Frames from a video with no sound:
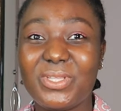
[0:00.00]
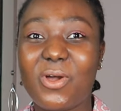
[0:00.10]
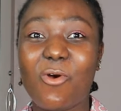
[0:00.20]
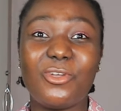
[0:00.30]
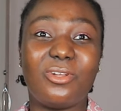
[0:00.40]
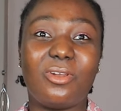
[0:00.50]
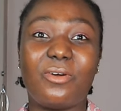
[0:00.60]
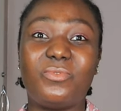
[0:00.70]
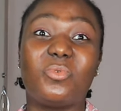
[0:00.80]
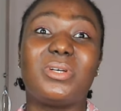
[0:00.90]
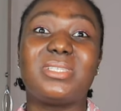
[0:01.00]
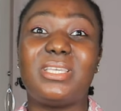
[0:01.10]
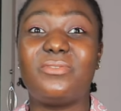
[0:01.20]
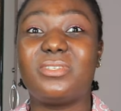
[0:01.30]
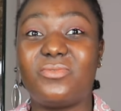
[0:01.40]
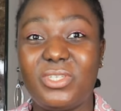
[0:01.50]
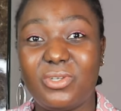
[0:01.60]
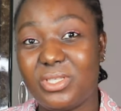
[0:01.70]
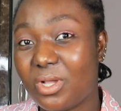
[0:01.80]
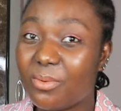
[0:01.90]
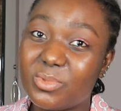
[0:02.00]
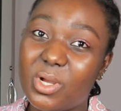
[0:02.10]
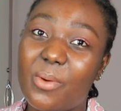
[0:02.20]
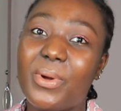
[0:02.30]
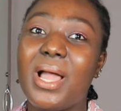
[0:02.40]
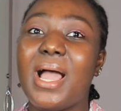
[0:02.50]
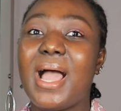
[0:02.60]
with all your loved ones. Give this video a thumbs up.